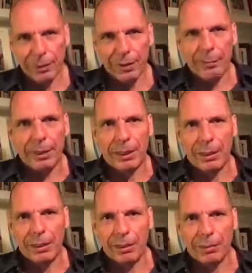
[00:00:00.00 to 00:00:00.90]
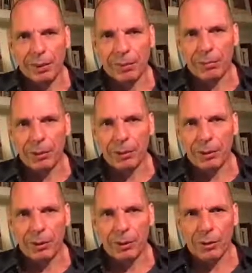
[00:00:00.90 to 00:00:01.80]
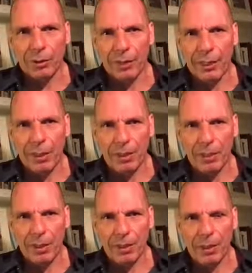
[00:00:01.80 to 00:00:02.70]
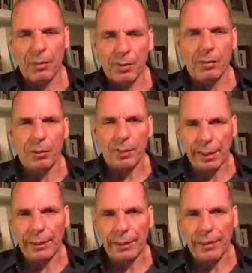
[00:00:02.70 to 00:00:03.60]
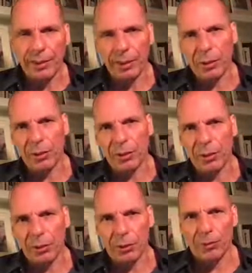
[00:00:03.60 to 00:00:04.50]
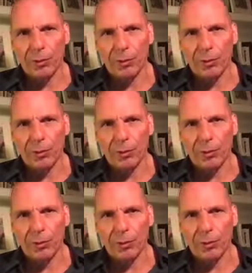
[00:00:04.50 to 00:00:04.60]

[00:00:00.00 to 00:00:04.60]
the meeting of the European Union's finance ministers of the countries that are using the euro.